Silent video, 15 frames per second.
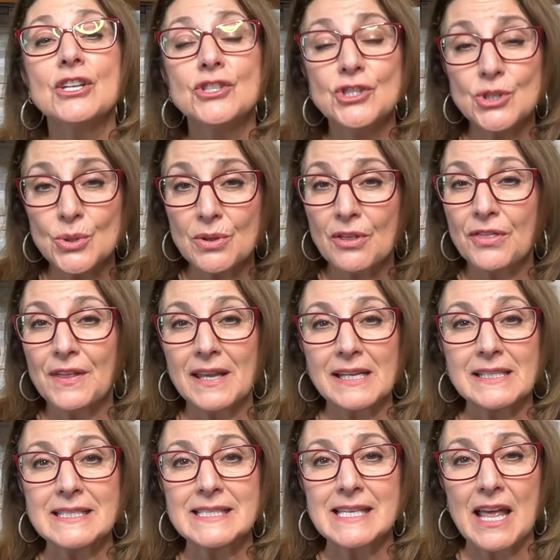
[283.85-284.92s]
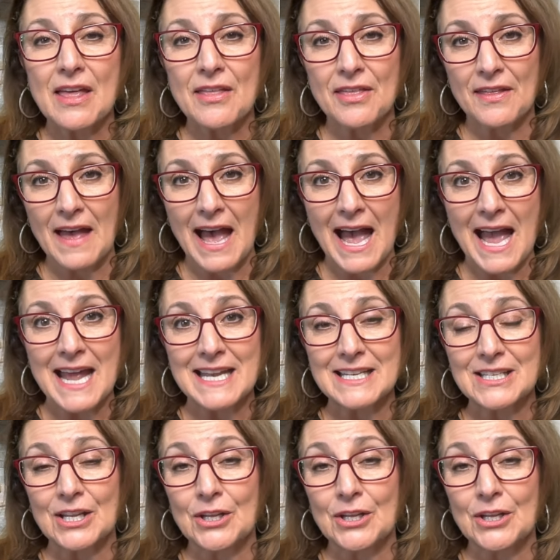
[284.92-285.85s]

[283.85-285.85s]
do the things that